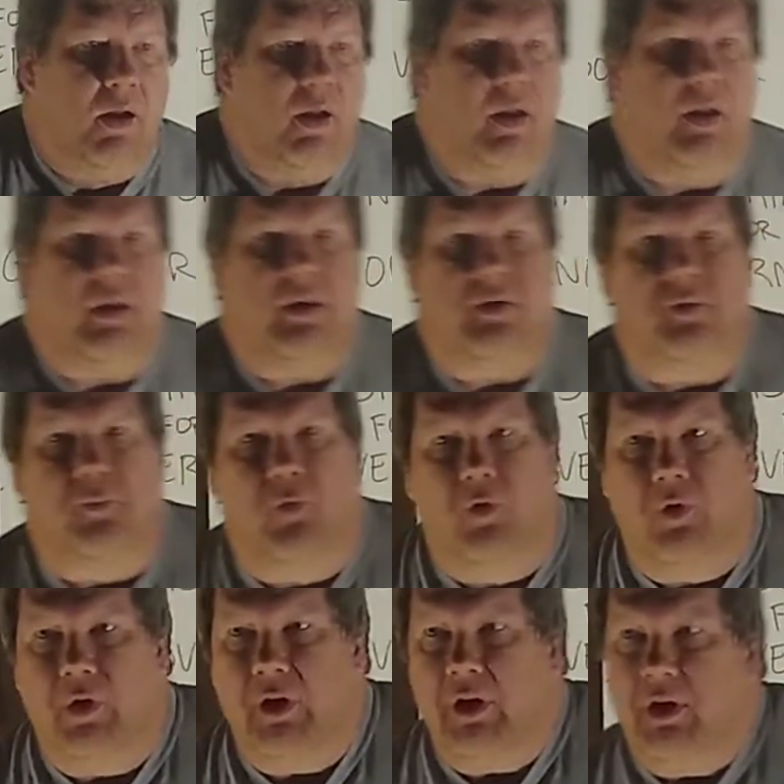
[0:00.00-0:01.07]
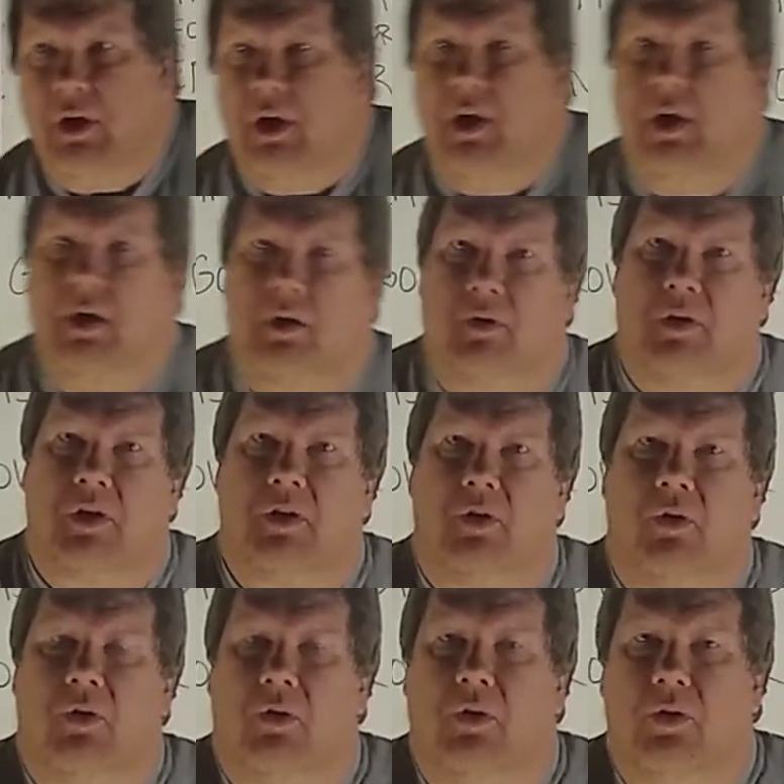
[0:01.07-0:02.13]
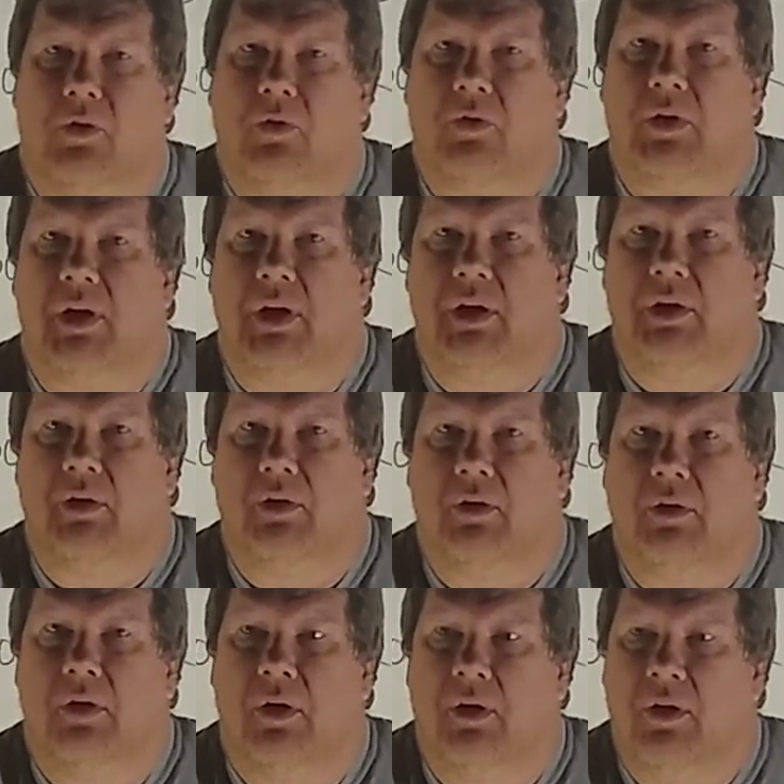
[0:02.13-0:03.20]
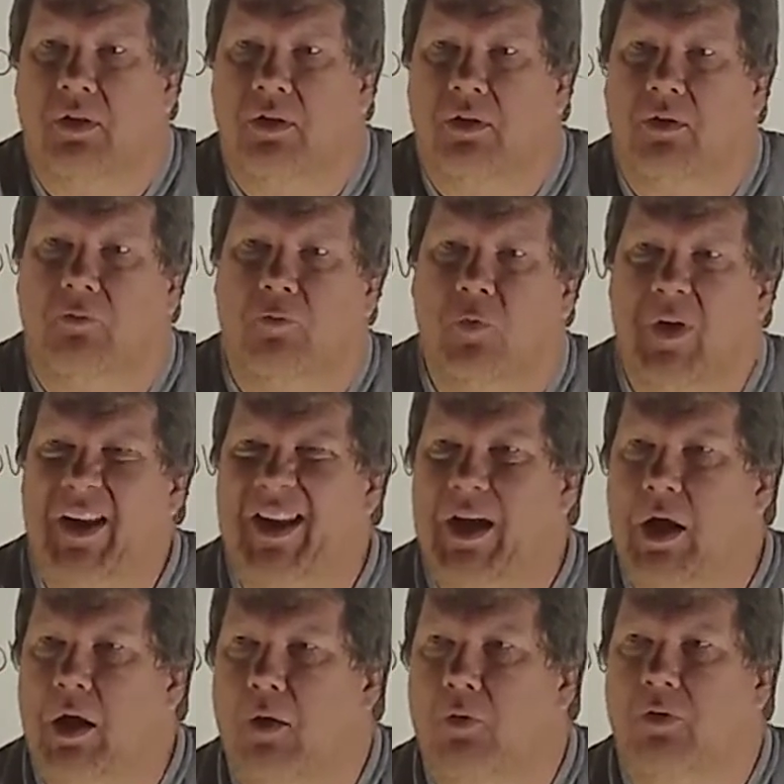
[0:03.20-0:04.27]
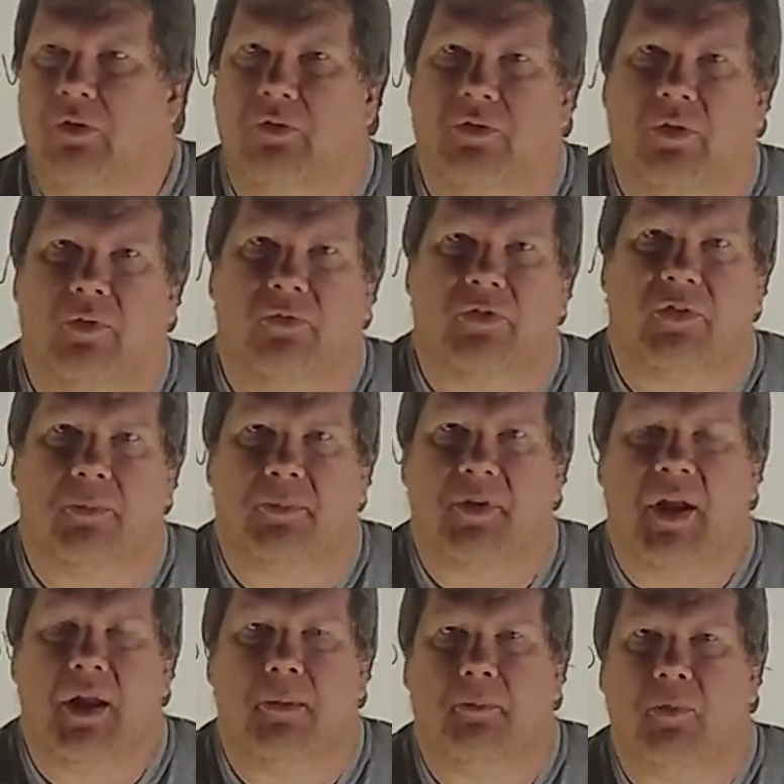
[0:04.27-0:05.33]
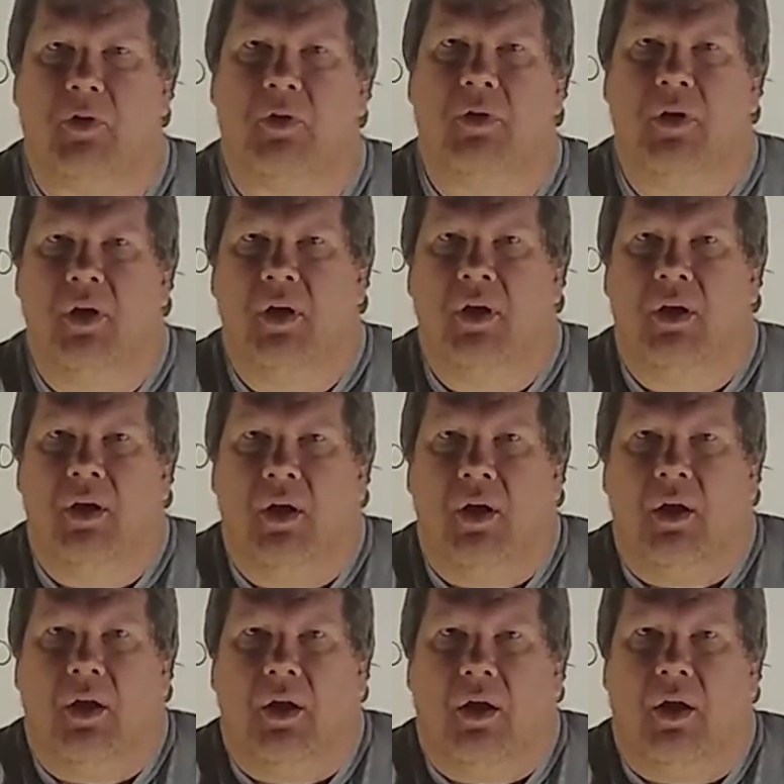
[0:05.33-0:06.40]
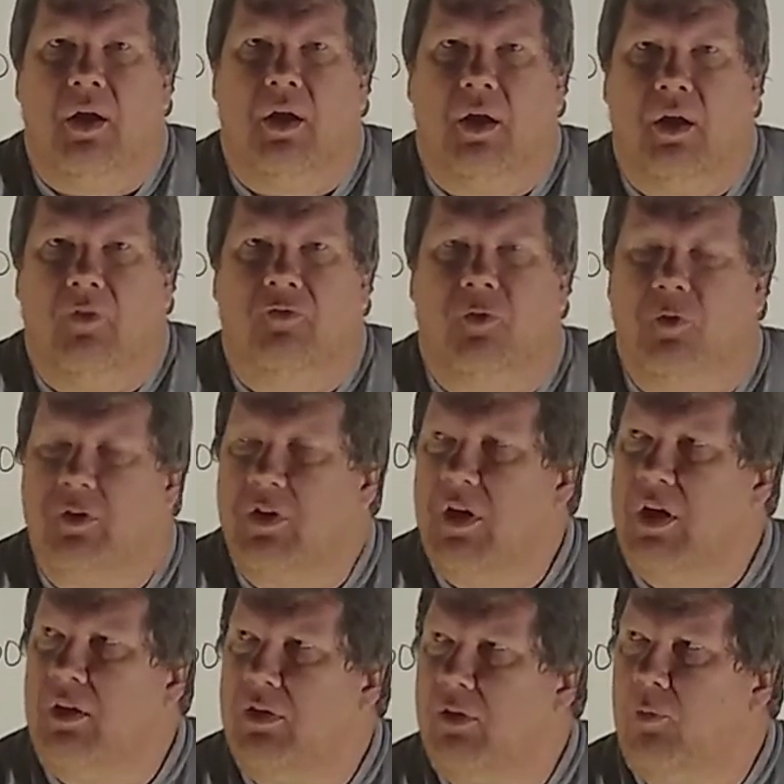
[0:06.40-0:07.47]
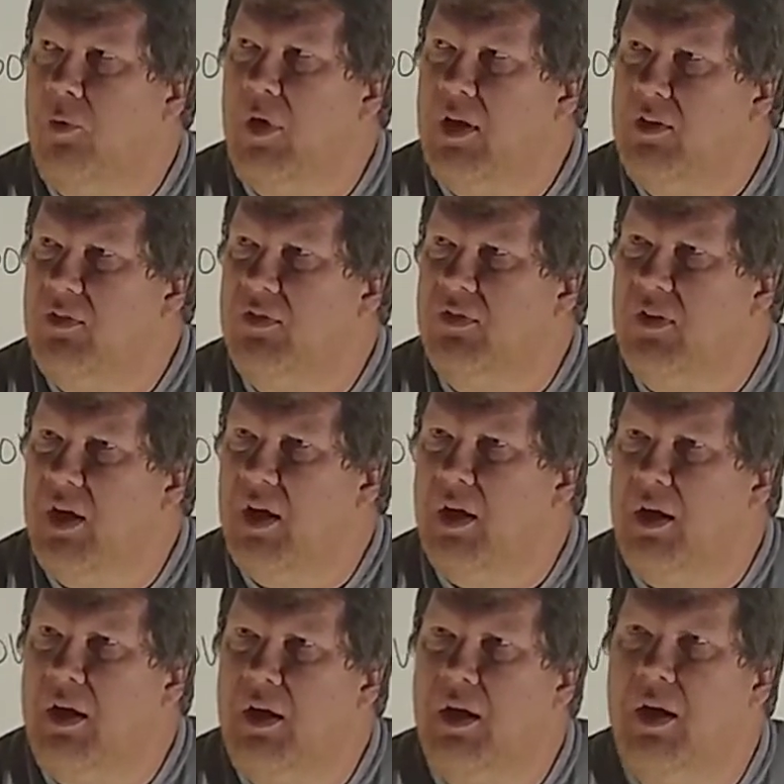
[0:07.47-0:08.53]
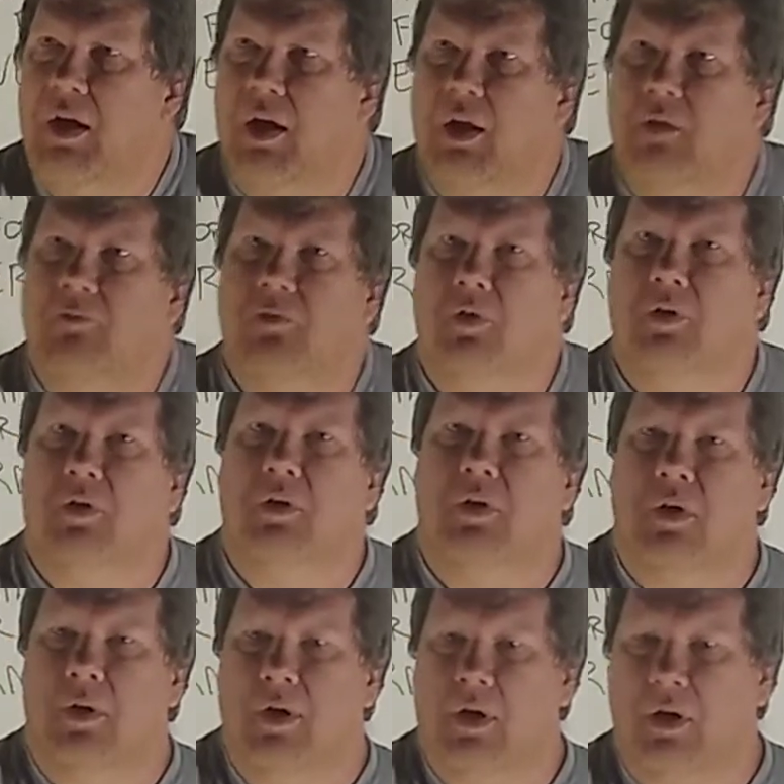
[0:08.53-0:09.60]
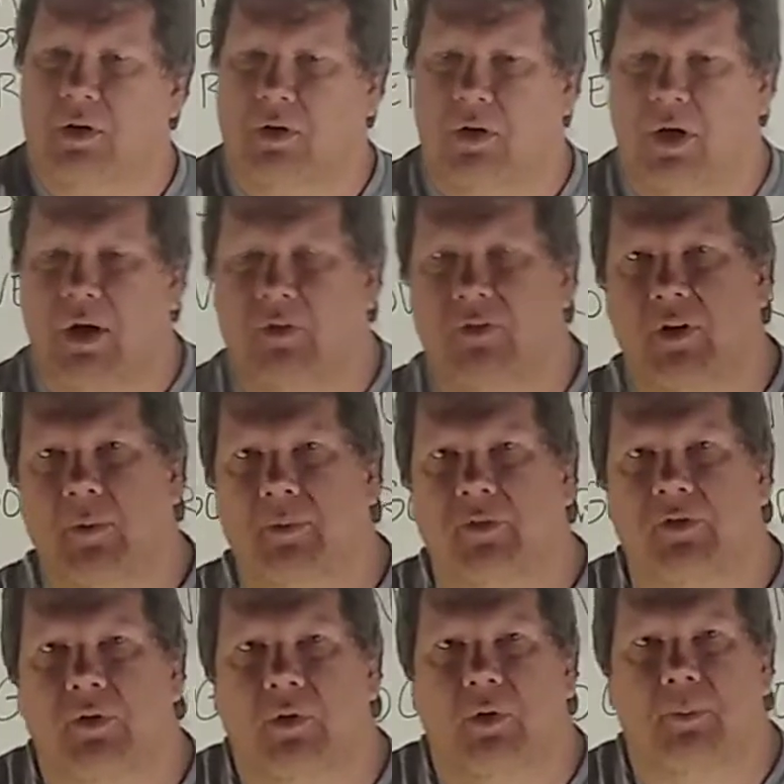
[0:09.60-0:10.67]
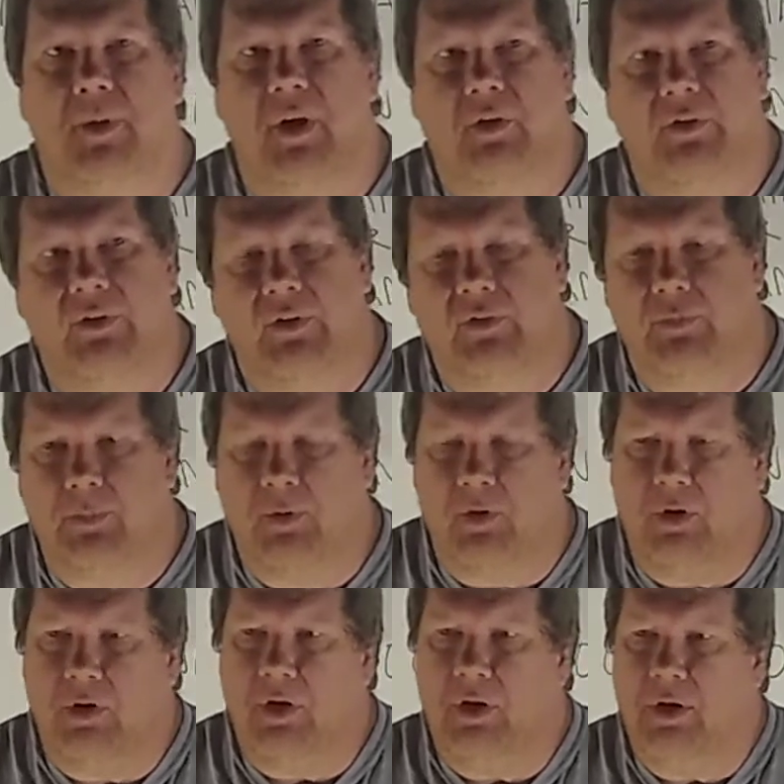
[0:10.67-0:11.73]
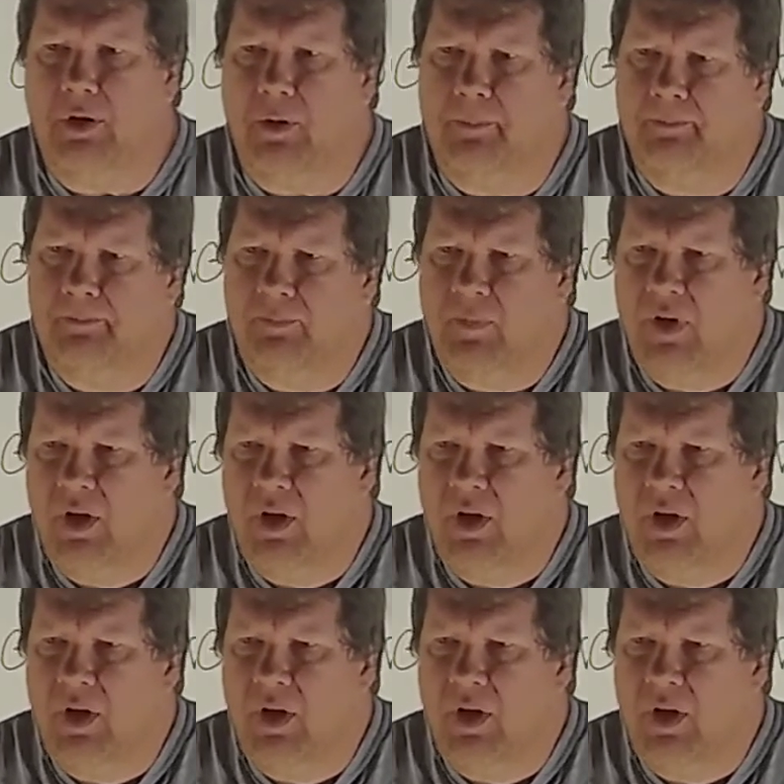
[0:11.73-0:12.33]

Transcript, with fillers: Hey, good morning. Eric Arnold here. Wee hours of September 14th, a Wednesday, and we're going to have an episode of the Politics Barn here.